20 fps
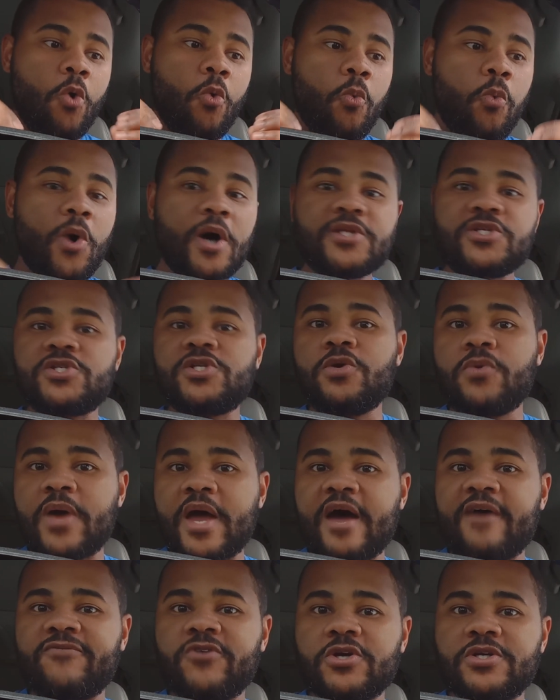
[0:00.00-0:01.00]
Once you
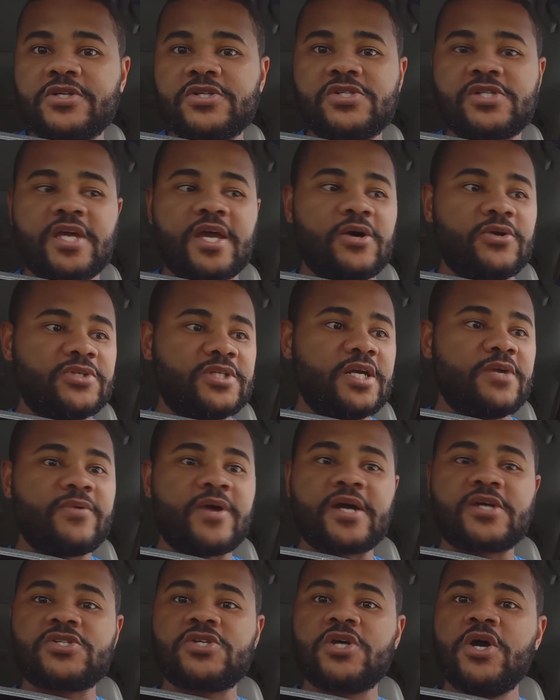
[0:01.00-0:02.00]
have your to scale
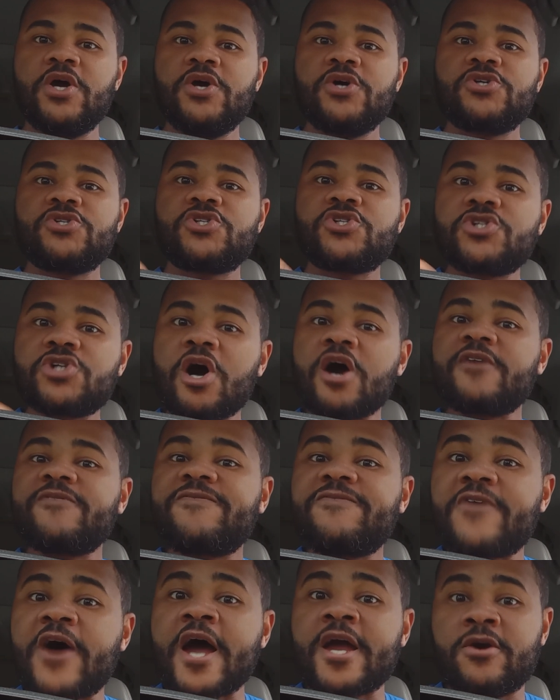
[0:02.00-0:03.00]
T-Rex, start
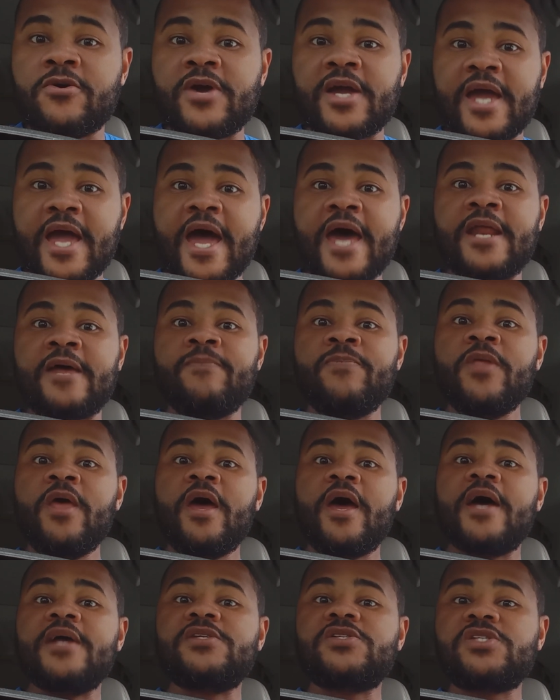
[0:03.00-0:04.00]
firing at it
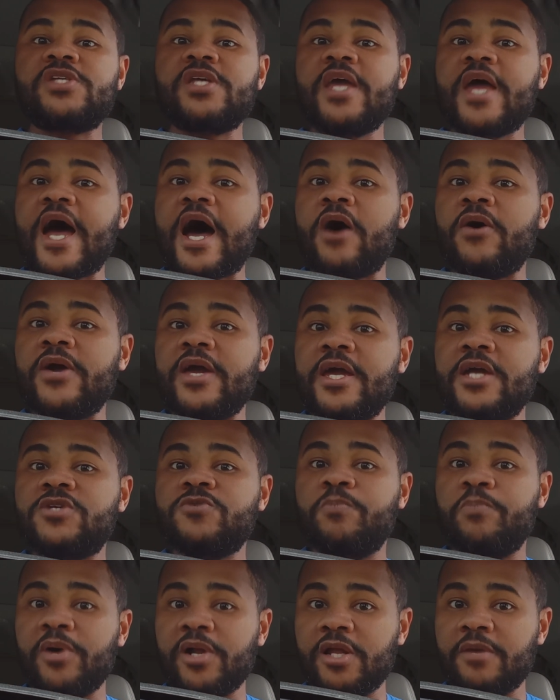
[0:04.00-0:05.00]
and see how
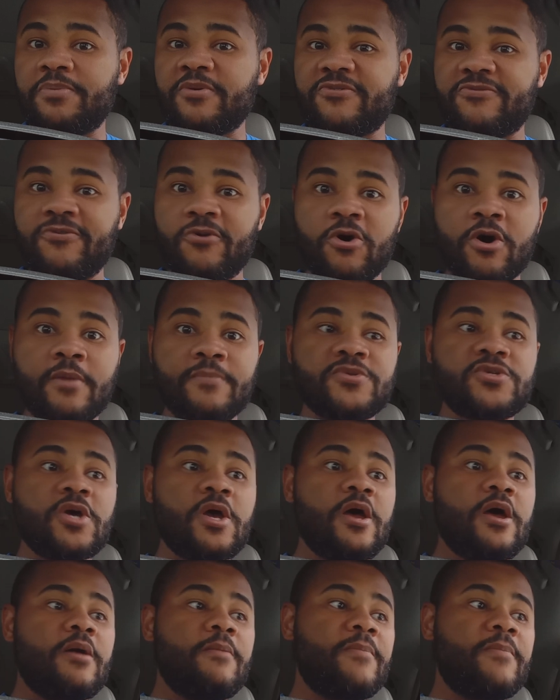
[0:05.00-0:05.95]
each bullet performs.